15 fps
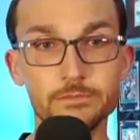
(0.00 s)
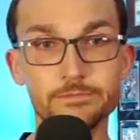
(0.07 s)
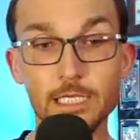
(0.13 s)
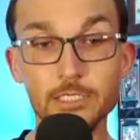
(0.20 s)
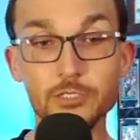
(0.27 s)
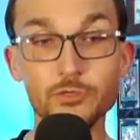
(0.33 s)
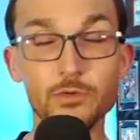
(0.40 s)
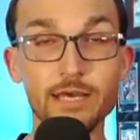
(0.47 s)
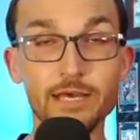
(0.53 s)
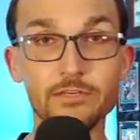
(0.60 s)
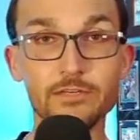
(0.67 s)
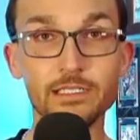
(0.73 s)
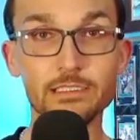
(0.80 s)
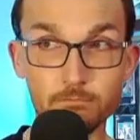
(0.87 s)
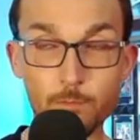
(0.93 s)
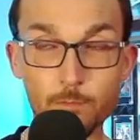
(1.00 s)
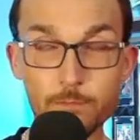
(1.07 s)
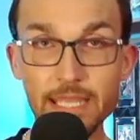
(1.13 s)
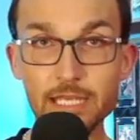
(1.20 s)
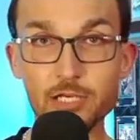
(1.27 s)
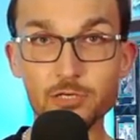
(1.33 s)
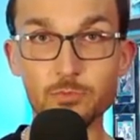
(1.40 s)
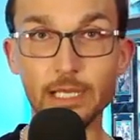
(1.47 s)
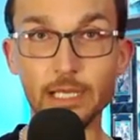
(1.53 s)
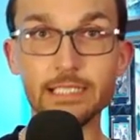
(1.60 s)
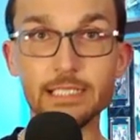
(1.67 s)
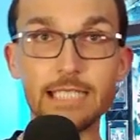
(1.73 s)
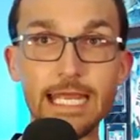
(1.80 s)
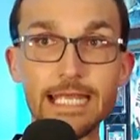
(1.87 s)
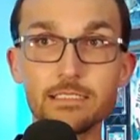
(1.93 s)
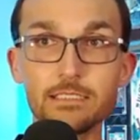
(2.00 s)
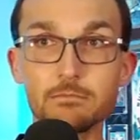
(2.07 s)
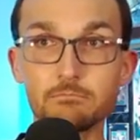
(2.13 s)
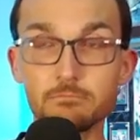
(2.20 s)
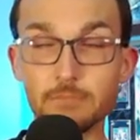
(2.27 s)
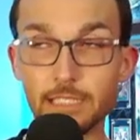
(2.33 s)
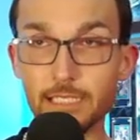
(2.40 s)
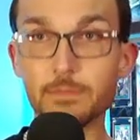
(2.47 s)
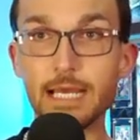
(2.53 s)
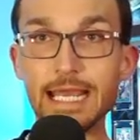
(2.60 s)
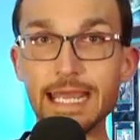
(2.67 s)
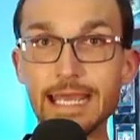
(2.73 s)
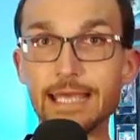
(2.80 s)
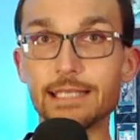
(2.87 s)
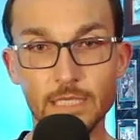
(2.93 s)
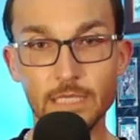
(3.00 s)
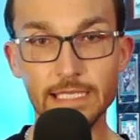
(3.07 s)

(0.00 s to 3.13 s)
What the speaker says: do have a make or break date in my head,